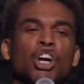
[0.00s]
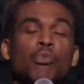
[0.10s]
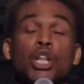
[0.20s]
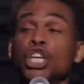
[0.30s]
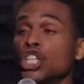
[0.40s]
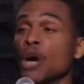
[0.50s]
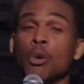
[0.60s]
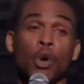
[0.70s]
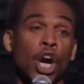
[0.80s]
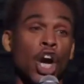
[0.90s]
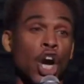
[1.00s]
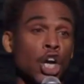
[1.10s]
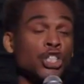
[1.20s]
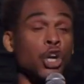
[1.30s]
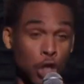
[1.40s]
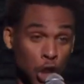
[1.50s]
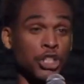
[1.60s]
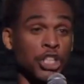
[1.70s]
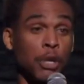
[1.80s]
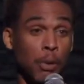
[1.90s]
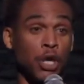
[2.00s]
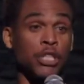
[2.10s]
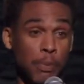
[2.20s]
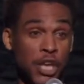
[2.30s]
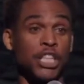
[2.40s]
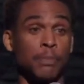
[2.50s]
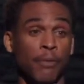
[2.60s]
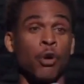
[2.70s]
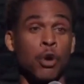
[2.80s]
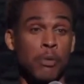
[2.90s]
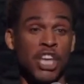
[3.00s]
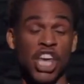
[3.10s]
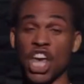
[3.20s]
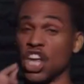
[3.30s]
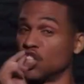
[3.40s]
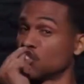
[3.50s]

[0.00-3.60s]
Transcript: Please show me where it hurts. Are you allergic to Burt's Bees before we begin?